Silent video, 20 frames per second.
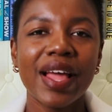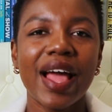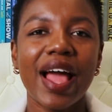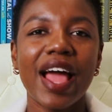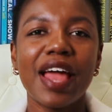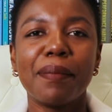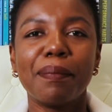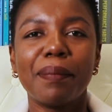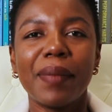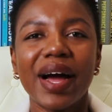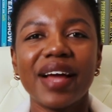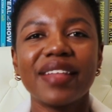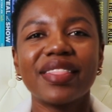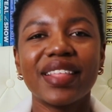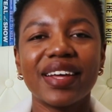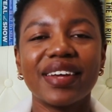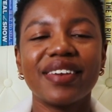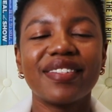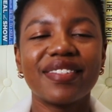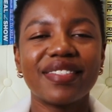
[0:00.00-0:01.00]
and my
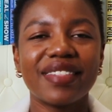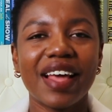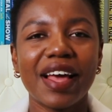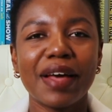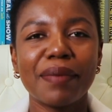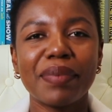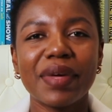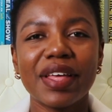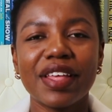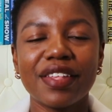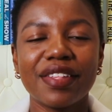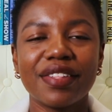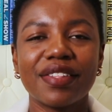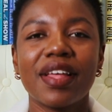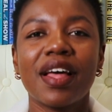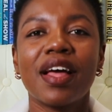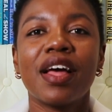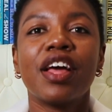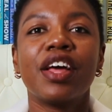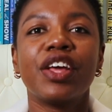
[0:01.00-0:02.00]
3rd step is
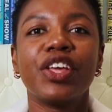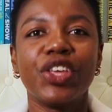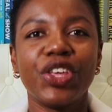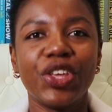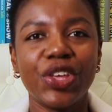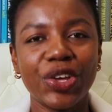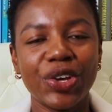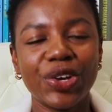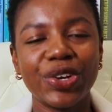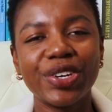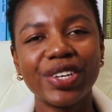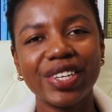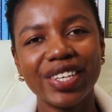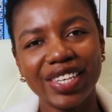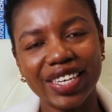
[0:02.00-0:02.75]
you